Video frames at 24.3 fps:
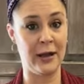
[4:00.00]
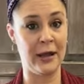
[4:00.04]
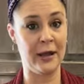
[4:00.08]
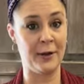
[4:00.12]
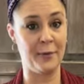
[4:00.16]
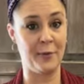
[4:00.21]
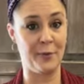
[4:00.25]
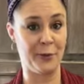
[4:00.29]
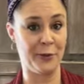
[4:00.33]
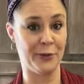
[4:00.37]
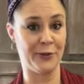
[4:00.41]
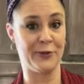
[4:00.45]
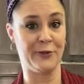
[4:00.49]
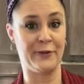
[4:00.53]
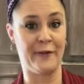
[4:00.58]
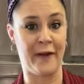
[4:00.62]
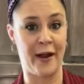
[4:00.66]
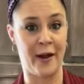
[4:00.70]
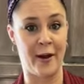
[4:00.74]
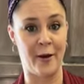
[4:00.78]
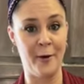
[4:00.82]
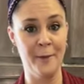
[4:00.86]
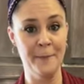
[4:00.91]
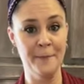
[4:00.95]
and
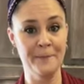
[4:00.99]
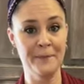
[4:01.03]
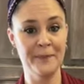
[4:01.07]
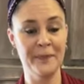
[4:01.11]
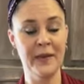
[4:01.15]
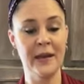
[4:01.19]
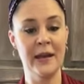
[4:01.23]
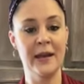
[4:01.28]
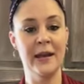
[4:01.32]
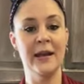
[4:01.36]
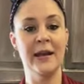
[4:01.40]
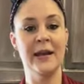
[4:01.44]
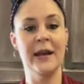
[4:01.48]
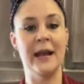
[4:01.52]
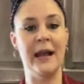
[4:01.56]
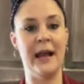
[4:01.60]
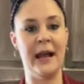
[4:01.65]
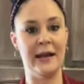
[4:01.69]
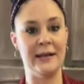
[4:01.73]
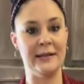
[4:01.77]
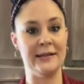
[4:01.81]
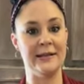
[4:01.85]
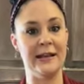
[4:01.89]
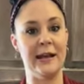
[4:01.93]
emulsifier,
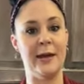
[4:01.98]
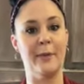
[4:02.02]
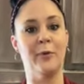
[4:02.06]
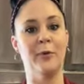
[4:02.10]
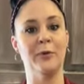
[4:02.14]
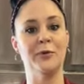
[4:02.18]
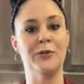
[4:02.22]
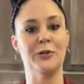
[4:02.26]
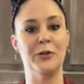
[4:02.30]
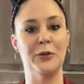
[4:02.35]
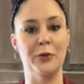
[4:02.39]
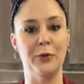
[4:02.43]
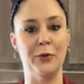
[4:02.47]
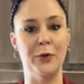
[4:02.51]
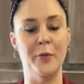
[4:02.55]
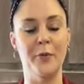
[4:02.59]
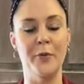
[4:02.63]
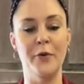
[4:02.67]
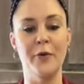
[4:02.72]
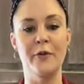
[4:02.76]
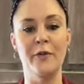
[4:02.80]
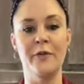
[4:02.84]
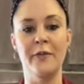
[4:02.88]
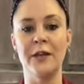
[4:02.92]
and is able to
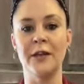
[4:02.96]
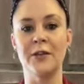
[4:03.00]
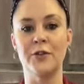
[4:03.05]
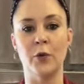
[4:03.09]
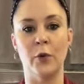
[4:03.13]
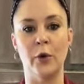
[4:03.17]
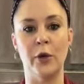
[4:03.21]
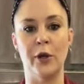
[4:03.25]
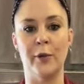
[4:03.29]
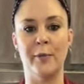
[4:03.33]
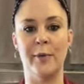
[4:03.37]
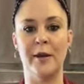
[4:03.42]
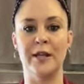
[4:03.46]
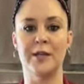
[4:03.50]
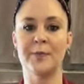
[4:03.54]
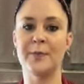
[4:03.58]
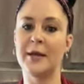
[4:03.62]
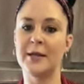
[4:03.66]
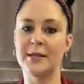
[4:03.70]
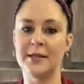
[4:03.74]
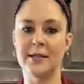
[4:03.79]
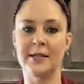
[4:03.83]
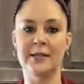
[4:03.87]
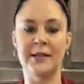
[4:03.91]
remove these oil-based
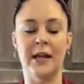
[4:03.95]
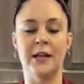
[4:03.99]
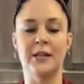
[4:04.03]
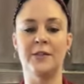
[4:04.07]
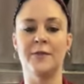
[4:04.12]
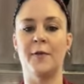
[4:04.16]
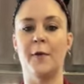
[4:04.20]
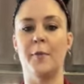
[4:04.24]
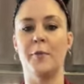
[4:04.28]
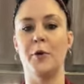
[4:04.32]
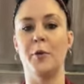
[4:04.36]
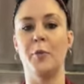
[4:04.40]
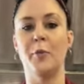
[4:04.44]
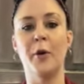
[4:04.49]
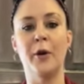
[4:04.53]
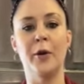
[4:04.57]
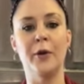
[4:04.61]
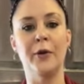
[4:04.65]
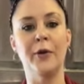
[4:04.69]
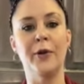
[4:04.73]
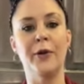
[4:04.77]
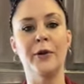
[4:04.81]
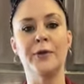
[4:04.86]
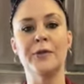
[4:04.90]
pesticides from your
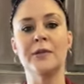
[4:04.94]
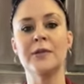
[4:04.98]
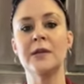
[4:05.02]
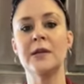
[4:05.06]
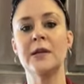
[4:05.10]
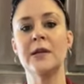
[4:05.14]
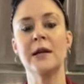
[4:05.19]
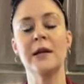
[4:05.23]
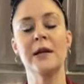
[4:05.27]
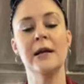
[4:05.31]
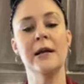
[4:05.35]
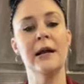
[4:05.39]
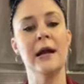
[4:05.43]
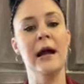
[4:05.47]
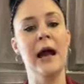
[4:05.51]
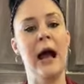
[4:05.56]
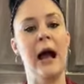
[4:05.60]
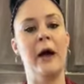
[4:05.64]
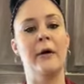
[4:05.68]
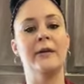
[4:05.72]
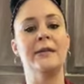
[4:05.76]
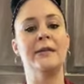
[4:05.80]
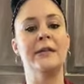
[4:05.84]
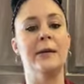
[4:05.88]
produce,
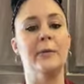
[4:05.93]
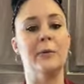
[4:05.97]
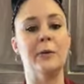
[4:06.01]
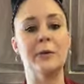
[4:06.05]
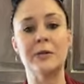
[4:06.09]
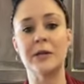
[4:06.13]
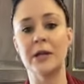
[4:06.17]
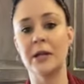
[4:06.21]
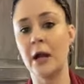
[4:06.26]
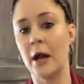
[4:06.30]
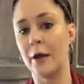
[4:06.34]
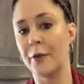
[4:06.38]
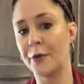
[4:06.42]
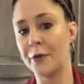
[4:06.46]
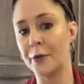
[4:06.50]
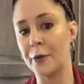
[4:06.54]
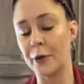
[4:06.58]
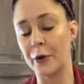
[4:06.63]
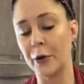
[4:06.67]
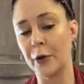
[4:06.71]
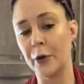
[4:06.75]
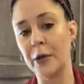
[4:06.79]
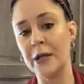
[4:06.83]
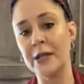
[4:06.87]
how it's able to cut through
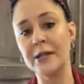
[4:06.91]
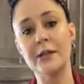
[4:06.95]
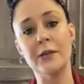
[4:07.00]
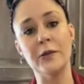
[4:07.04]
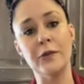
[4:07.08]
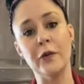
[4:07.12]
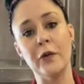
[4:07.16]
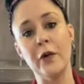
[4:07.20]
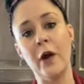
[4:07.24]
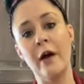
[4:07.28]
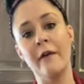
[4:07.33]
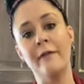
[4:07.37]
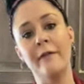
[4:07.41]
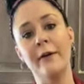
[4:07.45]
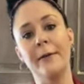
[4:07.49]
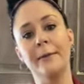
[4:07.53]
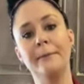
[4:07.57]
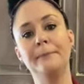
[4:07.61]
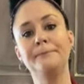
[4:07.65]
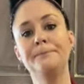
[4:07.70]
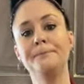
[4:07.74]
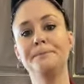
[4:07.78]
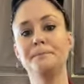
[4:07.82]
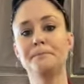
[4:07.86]
the grease in your
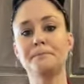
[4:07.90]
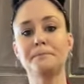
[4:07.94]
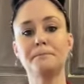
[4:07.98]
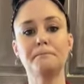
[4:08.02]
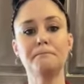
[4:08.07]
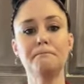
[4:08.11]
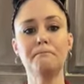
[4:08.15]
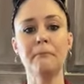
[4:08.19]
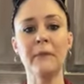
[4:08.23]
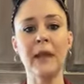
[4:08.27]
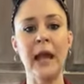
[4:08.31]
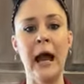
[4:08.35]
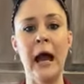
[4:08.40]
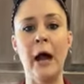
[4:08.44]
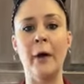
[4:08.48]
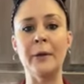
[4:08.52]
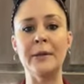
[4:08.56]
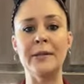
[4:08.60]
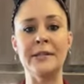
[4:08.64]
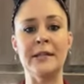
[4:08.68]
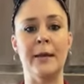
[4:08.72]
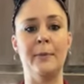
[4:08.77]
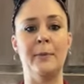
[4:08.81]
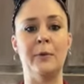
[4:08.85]
oven, how
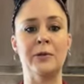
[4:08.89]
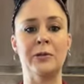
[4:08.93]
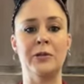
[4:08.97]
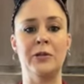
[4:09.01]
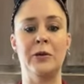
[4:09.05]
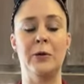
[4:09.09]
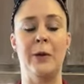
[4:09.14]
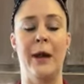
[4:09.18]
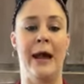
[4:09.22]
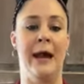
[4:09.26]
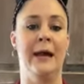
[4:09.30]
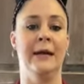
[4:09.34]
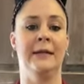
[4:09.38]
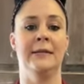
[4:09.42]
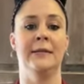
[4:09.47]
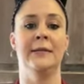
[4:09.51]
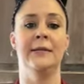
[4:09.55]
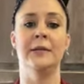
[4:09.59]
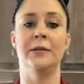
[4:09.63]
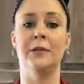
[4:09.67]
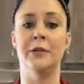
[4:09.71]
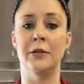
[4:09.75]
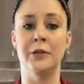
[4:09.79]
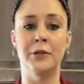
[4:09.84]
it's able to act
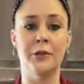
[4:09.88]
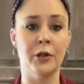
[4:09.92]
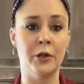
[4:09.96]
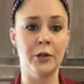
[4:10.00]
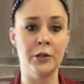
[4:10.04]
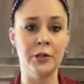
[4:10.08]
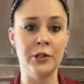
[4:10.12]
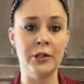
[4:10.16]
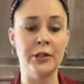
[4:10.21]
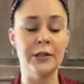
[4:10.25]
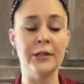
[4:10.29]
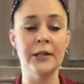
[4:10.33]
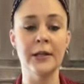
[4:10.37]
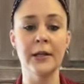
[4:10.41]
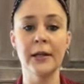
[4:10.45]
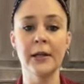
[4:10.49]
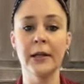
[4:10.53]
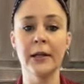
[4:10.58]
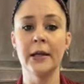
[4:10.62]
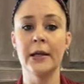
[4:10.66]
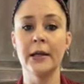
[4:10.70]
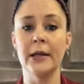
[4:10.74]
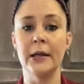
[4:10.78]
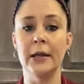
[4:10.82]
as a detergent
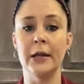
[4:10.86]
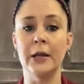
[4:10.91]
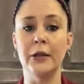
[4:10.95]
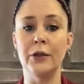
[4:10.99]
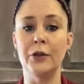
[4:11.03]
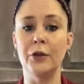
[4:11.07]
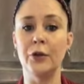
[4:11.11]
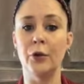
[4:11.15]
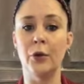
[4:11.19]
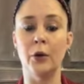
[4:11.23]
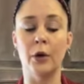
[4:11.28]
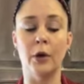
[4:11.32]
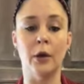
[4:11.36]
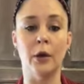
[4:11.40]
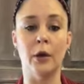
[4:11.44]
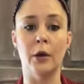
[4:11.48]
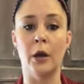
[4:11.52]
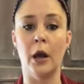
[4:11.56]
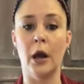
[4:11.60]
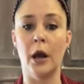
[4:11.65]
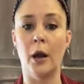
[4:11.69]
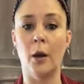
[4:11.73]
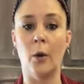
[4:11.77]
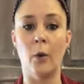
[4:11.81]
in
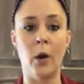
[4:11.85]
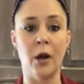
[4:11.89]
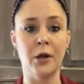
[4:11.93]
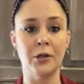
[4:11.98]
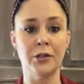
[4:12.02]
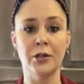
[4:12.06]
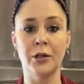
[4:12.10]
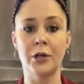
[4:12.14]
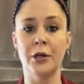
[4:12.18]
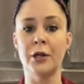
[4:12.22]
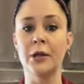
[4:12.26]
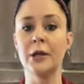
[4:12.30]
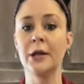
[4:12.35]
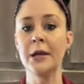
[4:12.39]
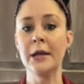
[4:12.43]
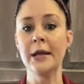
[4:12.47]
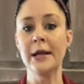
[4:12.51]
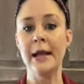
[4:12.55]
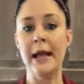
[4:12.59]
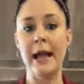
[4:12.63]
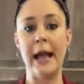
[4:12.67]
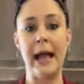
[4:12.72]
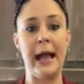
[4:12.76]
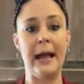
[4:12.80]
your washer,
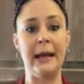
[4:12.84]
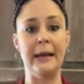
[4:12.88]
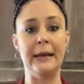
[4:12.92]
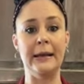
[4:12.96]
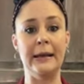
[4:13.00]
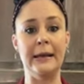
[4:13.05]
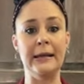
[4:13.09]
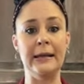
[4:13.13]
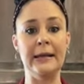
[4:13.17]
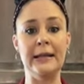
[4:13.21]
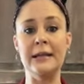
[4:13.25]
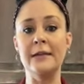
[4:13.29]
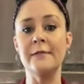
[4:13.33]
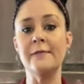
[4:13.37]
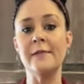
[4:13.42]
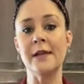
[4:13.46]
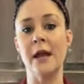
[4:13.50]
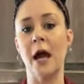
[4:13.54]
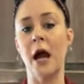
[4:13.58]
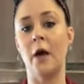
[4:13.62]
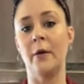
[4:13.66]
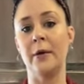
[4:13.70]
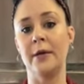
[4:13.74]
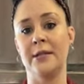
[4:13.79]
and even
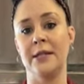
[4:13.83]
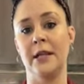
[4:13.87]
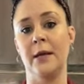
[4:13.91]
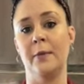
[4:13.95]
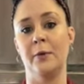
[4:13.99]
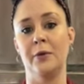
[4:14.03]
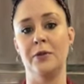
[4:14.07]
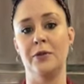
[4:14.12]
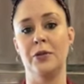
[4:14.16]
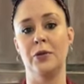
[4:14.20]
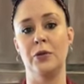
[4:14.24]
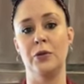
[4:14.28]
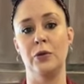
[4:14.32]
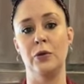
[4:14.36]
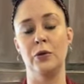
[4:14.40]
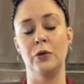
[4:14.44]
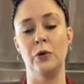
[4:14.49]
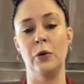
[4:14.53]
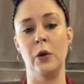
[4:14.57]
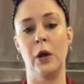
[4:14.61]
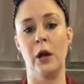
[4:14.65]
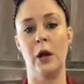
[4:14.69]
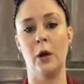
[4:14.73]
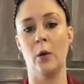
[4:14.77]
how it's able
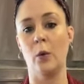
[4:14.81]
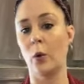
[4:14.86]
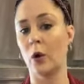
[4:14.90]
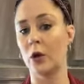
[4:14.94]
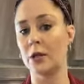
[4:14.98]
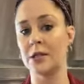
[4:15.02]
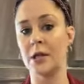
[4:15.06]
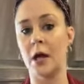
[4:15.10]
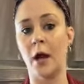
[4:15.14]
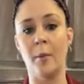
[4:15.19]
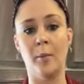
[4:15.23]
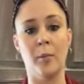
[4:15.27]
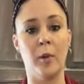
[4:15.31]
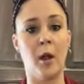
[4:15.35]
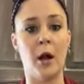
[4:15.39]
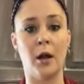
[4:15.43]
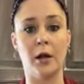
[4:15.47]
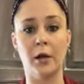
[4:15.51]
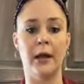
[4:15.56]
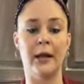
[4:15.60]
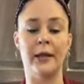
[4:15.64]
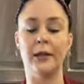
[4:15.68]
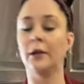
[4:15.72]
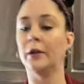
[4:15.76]
to work to unblock
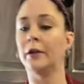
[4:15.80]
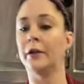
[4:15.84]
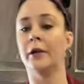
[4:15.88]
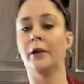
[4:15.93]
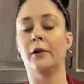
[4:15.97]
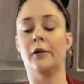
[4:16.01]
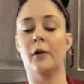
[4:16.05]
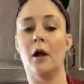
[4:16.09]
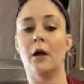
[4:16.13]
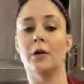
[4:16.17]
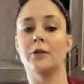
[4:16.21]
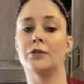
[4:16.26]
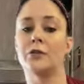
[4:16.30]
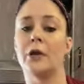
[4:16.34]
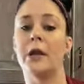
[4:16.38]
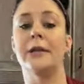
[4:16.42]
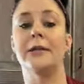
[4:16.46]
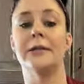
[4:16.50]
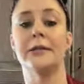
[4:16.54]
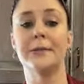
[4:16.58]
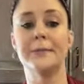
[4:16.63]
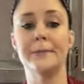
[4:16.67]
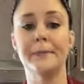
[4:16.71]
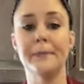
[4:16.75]
and clear clogged
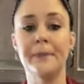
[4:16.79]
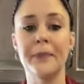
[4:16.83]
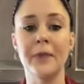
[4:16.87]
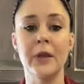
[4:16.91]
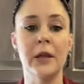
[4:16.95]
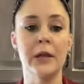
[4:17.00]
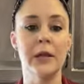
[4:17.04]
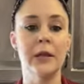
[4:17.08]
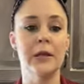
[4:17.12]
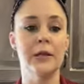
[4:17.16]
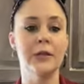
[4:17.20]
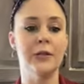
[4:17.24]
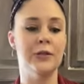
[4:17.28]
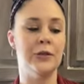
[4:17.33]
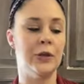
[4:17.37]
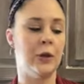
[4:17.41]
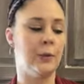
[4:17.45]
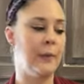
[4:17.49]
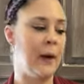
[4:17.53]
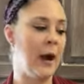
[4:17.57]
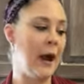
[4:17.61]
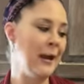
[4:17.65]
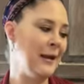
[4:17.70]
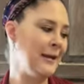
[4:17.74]
drains. So
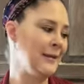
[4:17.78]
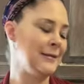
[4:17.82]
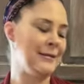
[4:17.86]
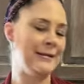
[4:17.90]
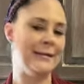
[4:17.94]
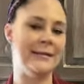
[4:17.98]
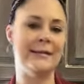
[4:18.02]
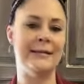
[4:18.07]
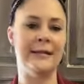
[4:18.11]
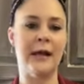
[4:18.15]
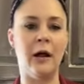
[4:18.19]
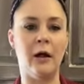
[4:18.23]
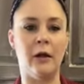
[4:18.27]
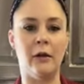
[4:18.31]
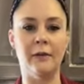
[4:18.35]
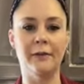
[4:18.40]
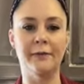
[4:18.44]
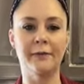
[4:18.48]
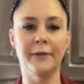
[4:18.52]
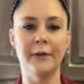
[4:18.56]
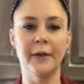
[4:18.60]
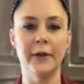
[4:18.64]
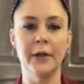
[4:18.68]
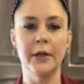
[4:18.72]
by itself,
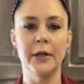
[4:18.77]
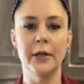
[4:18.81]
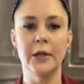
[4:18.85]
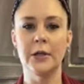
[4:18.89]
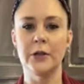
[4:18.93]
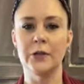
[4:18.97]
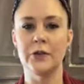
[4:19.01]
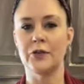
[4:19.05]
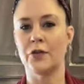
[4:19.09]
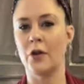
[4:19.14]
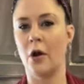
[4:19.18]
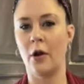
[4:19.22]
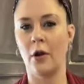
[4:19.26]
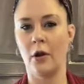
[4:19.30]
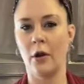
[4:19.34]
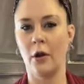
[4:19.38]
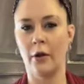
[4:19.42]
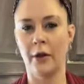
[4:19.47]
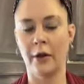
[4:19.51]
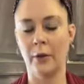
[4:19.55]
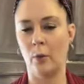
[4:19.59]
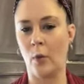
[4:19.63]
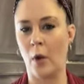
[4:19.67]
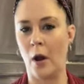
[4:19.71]
Strong
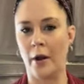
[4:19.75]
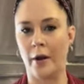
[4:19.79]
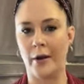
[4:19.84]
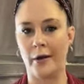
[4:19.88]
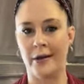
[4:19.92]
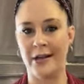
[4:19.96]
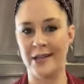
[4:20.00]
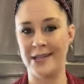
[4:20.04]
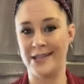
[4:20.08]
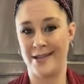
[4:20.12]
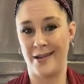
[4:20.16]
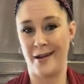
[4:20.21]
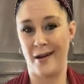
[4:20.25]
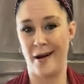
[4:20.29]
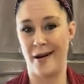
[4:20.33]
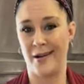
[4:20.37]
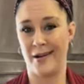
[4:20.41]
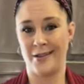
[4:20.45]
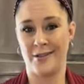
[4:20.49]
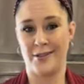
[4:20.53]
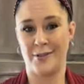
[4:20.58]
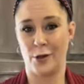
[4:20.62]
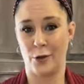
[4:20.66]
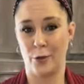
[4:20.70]
Kangen water is not
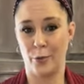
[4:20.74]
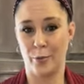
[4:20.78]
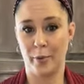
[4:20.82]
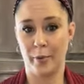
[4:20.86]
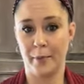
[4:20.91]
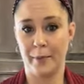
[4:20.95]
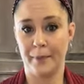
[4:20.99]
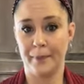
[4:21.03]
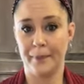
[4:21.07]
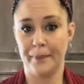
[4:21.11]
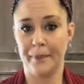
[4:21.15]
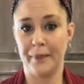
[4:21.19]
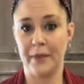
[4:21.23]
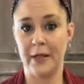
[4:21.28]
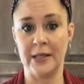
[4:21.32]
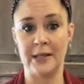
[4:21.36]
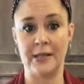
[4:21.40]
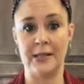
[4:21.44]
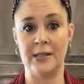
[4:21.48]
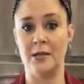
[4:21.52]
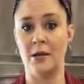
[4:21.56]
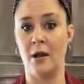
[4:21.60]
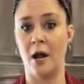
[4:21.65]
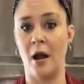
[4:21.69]
a soap.
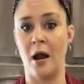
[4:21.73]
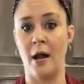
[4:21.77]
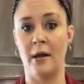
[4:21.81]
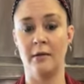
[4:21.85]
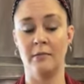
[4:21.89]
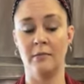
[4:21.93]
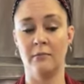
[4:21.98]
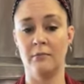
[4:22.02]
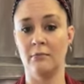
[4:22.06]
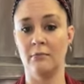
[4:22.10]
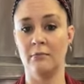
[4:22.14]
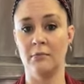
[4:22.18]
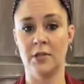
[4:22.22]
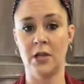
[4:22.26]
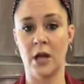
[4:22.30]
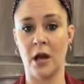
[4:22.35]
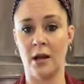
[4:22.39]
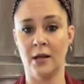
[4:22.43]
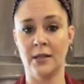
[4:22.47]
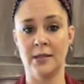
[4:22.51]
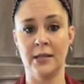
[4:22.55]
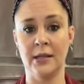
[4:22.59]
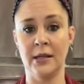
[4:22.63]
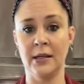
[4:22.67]
It's not
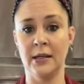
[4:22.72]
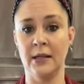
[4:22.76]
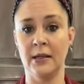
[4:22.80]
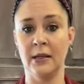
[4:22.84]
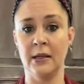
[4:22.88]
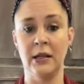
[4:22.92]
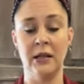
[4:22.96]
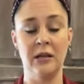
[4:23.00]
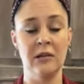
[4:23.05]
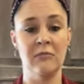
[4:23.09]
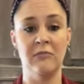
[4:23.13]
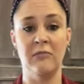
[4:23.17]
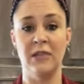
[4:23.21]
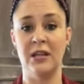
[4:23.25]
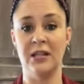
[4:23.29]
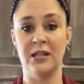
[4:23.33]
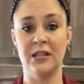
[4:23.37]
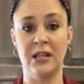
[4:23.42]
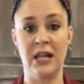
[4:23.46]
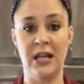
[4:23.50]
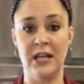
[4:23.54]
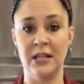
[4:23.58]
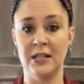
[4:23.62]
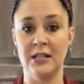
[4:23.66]
toxic. It
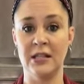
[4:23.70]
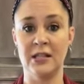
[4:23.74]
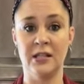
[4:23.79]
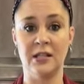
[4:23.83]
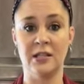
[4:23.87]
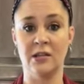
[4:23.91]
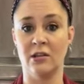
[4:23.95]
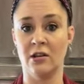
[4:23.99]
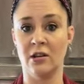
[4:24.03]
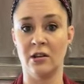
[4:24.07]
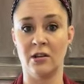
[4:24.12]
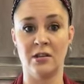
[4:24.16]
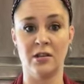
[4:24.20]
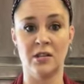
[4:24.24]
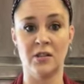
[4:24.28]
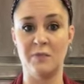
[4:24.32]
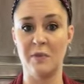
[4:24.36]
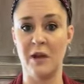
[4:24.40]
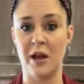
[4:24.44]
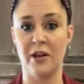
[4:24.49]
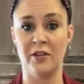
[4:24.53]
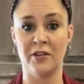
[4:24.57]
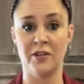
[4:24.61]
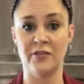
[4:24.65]
tastes, looks,
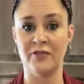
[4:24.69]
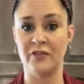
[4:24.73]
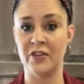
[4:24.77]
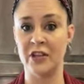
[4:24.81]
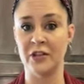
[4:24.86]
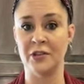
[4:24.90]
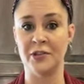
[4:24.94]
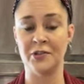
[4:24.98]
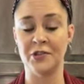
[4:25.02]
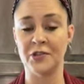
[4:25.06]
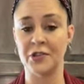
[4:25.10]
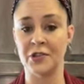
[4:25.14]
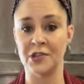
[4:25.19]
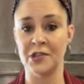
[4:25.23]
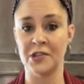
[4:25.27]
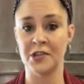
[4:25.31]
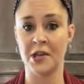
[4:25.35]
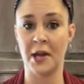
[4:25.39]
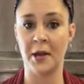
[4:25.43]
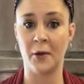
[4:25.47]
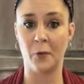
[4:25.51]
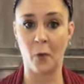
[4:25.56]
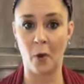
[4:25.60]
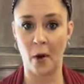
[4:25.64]
smells, feels just
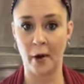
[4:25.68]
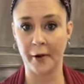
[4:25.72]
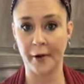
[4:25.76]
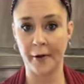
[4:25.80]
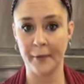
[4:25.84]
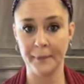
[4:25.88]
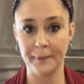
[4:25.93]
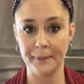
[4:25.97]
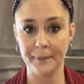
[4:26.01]
like water.